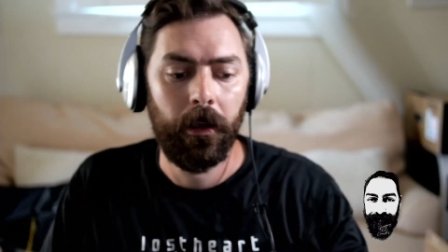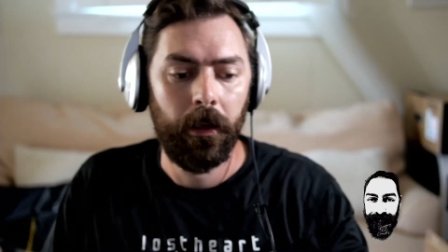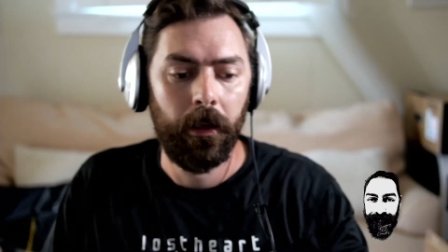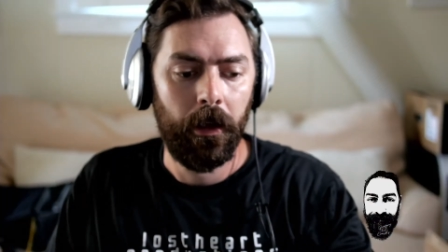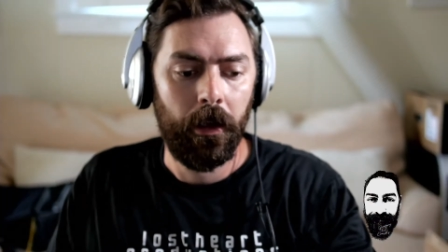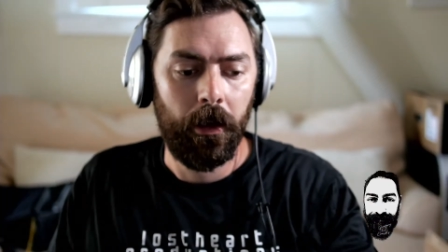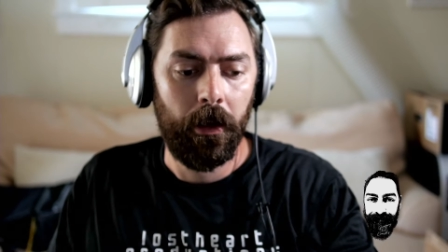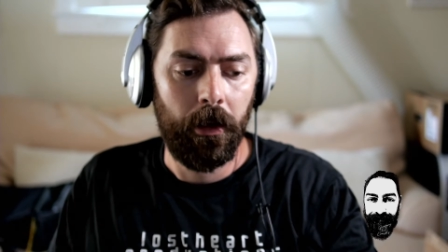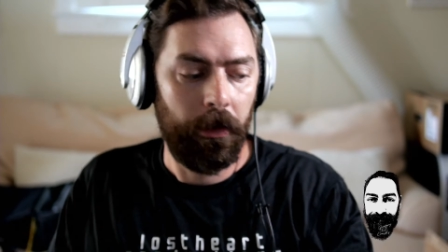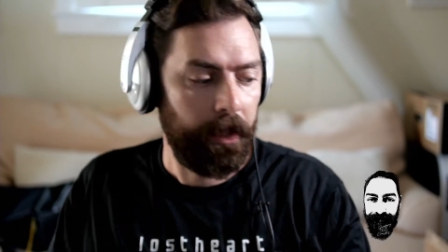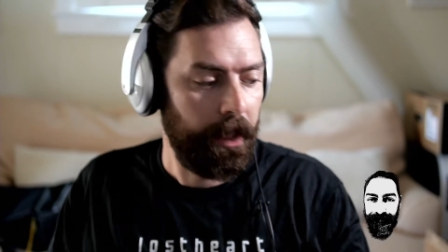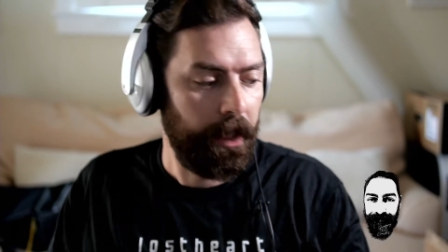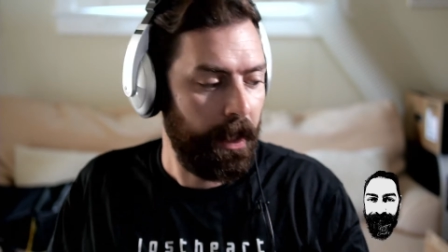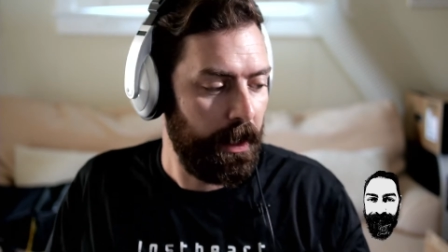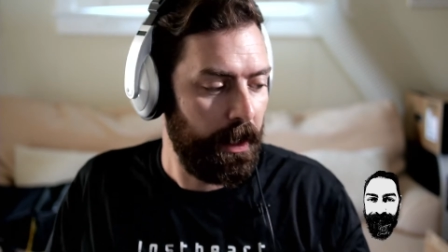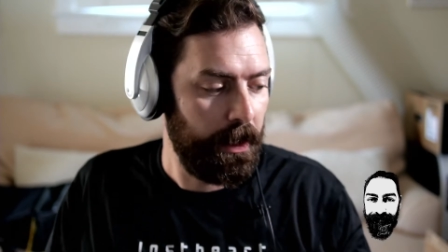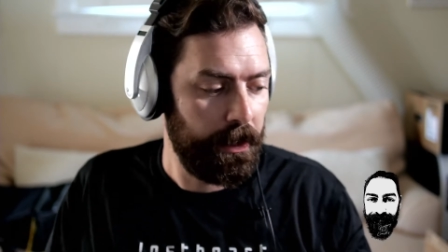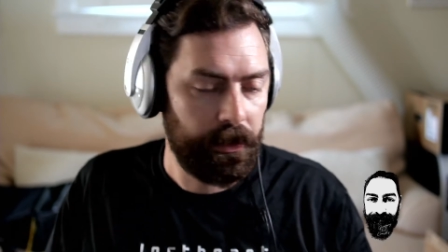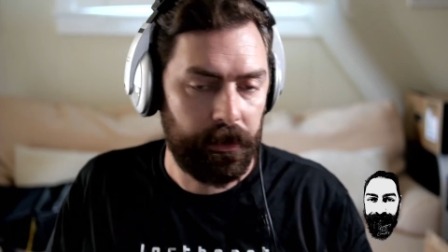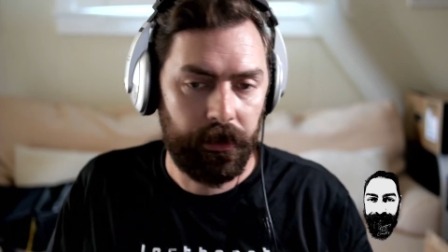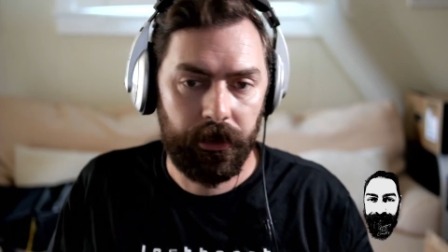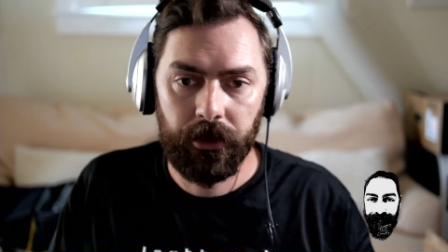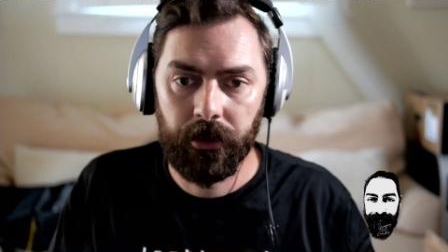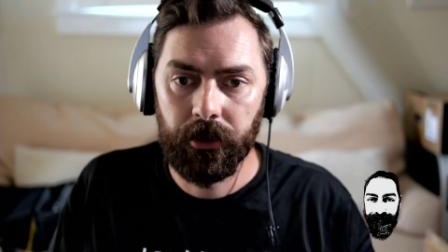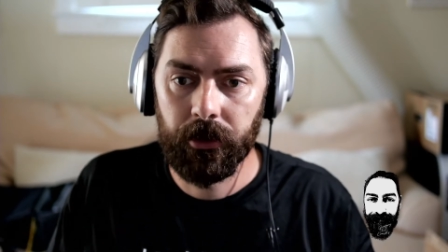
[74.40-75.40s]
Okay,
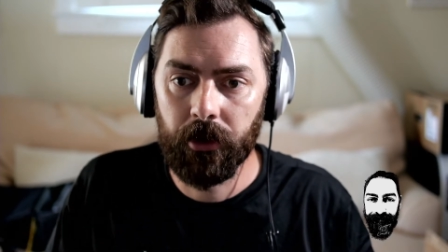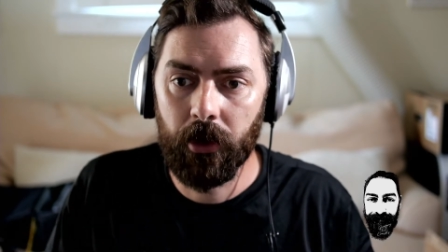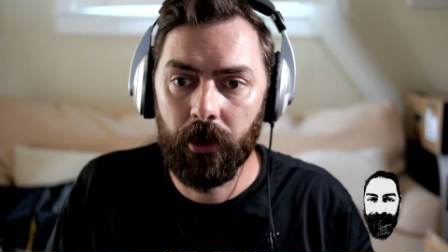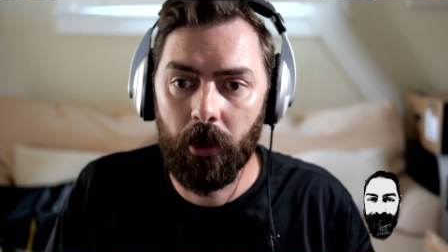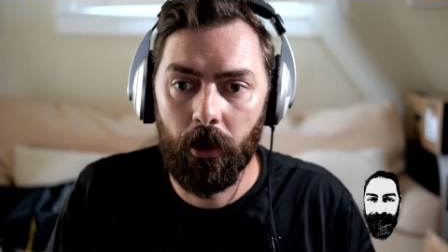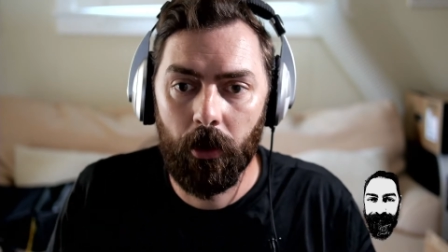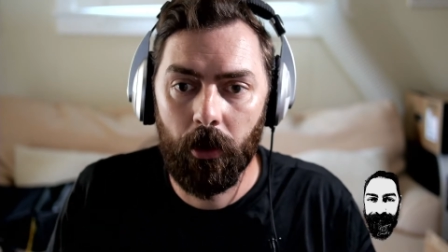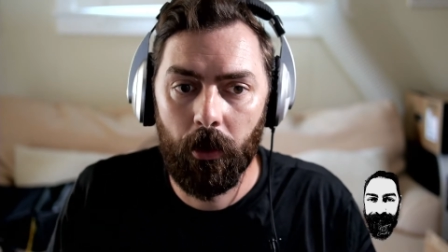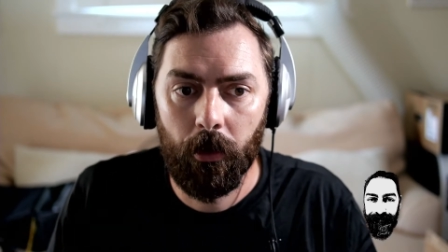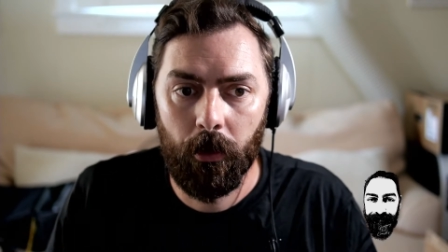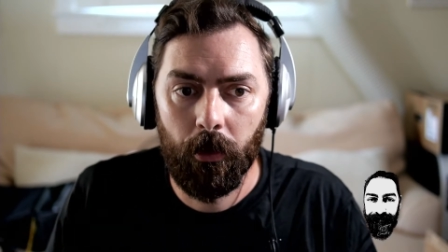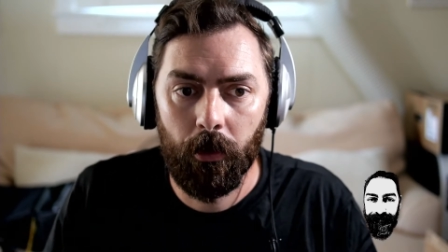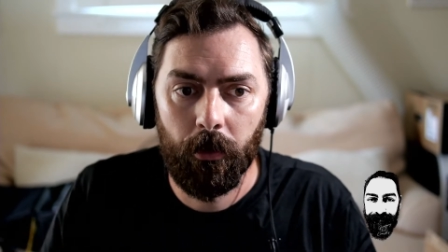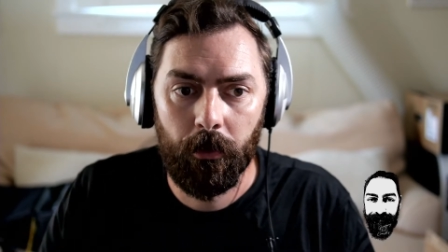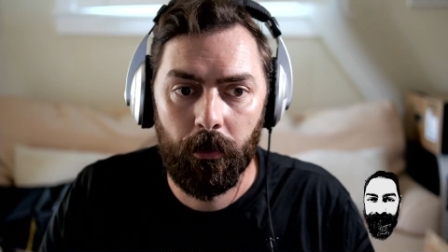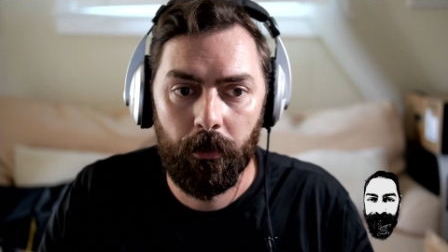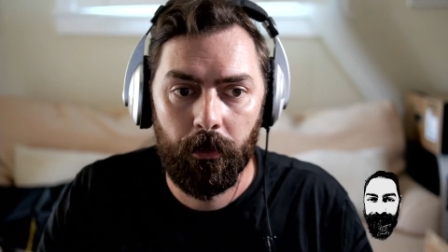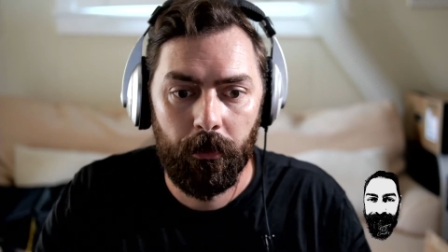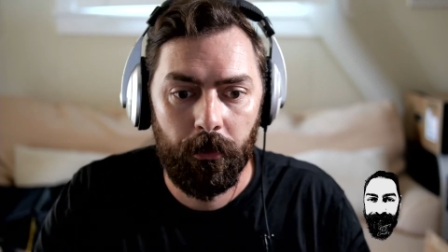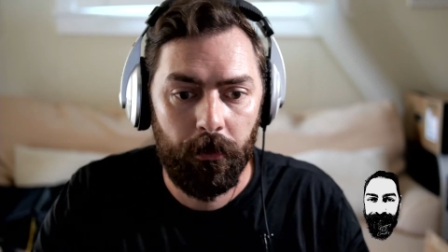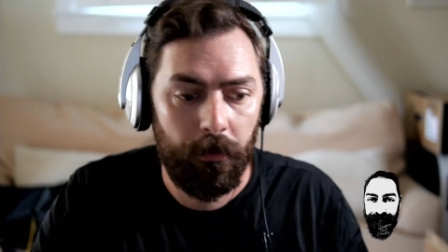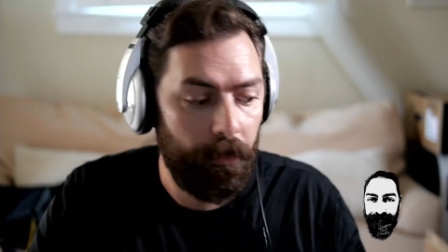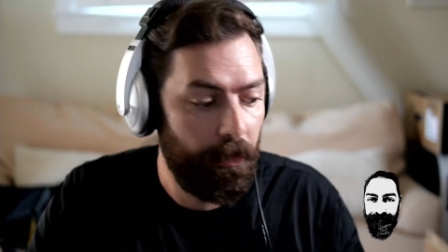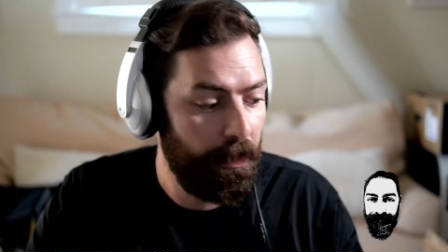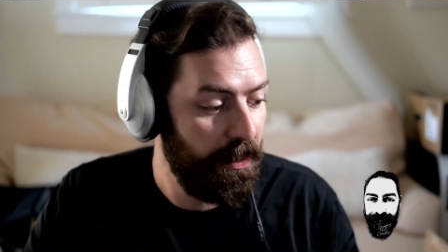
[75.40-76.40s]
so
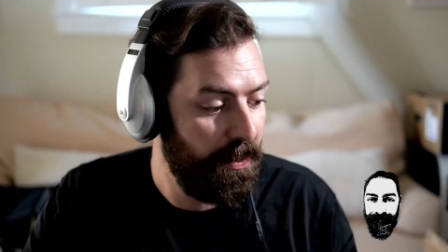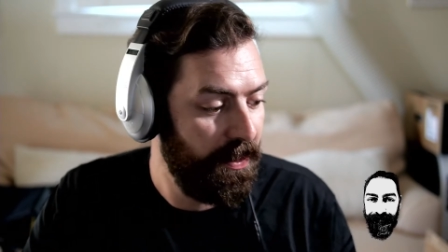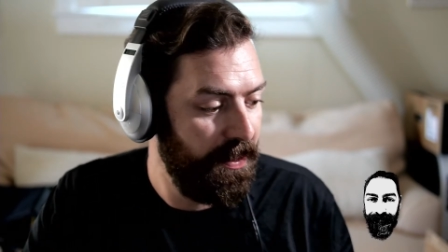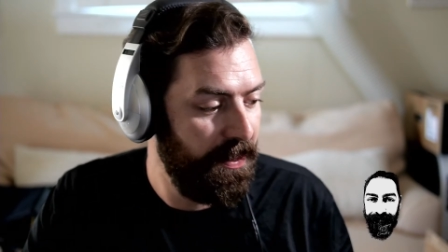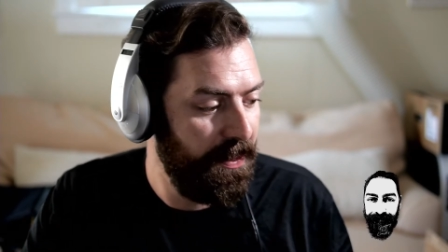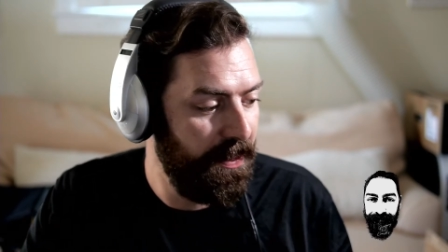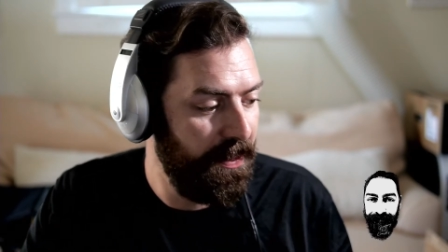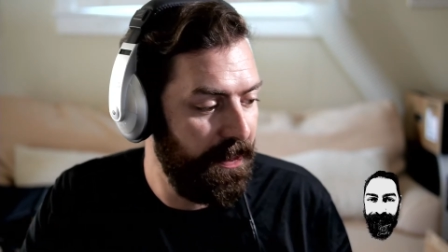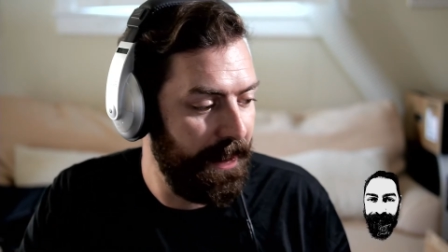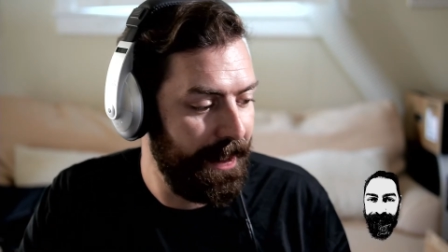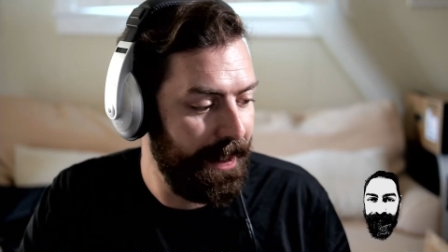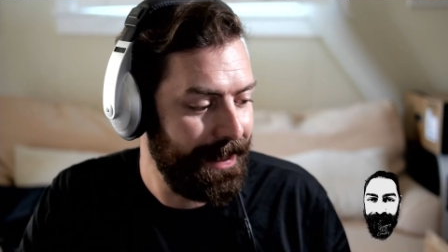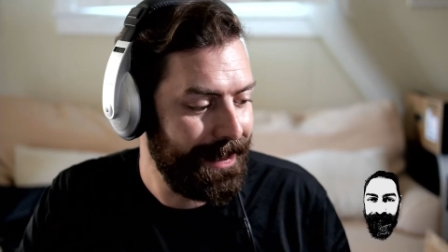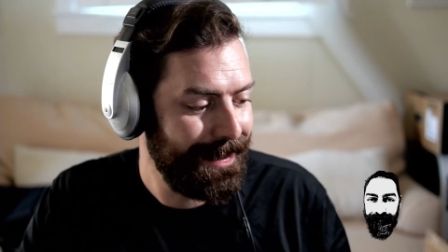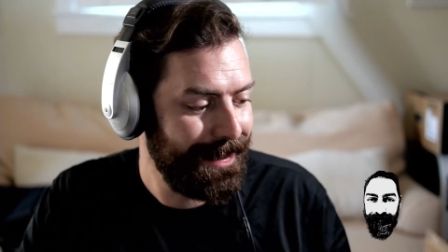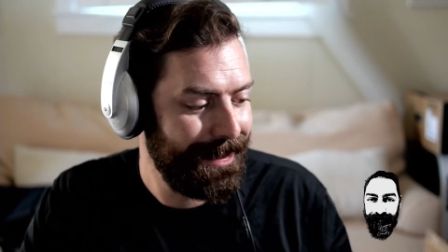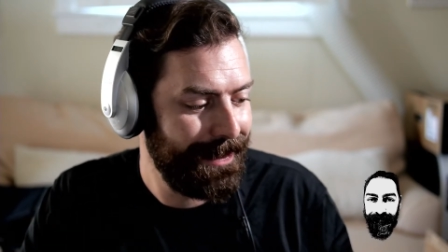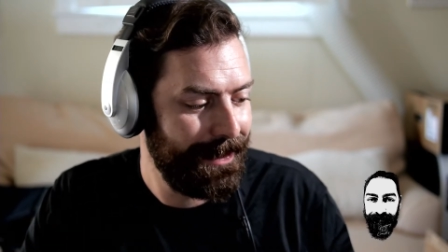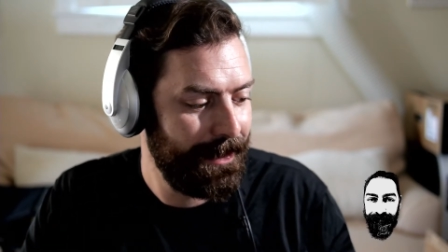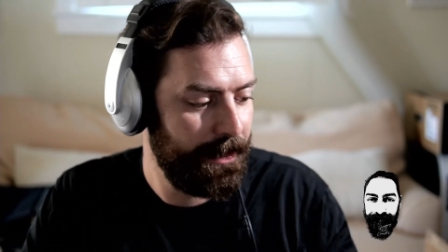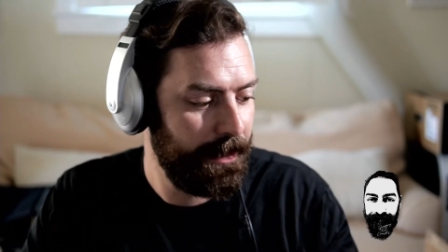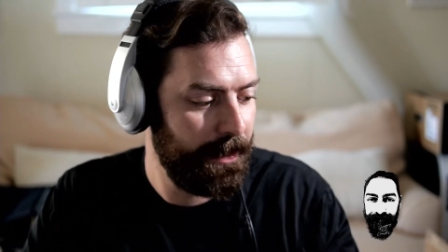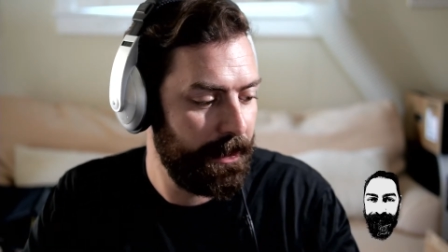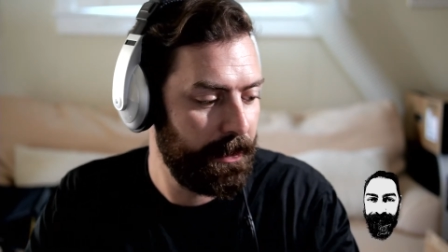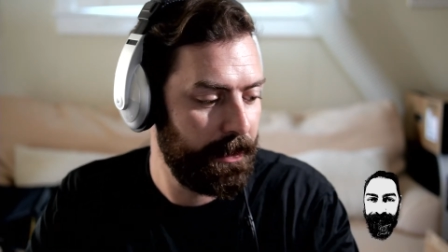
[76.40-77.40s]

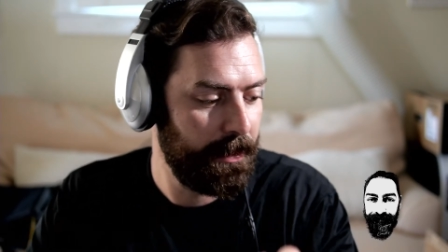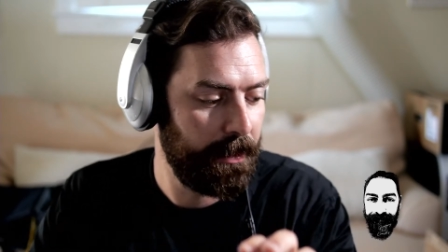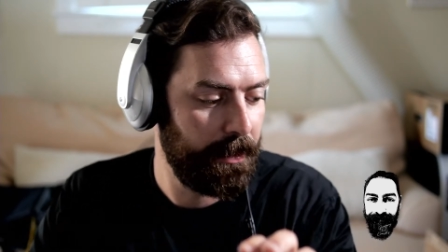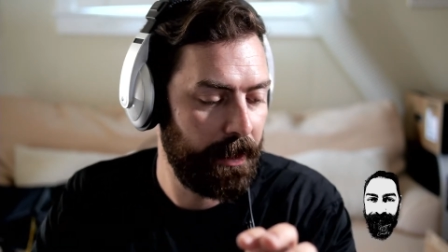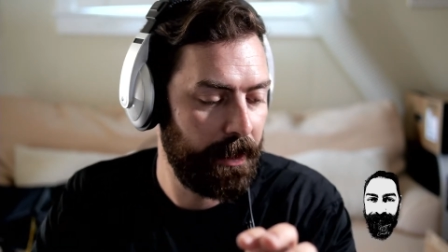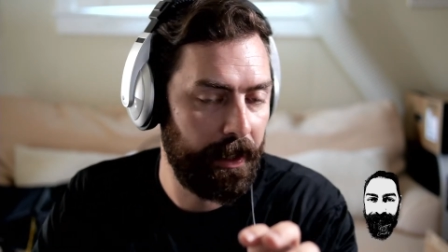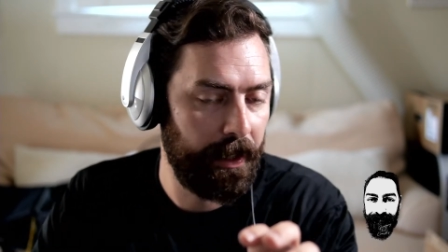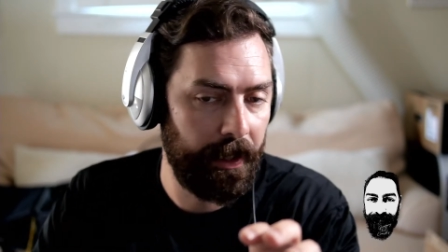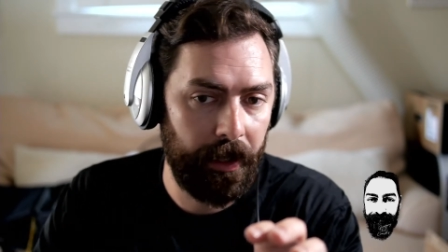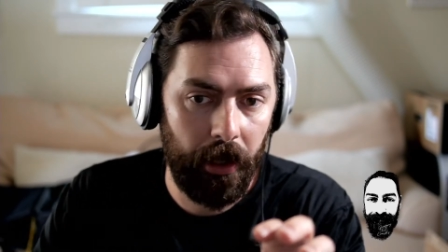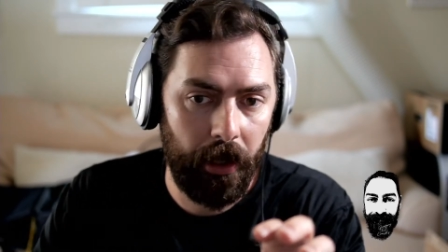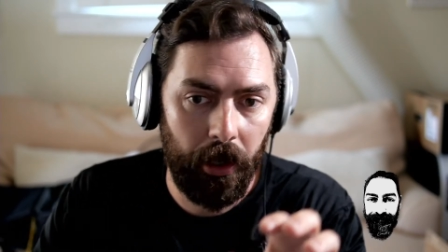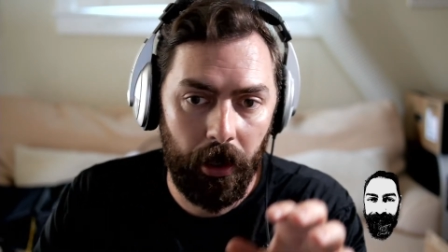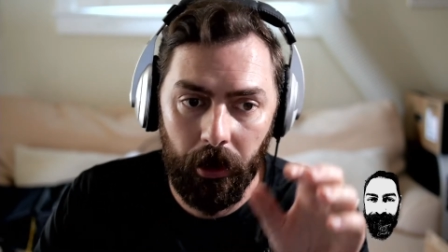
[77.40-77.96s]
this is a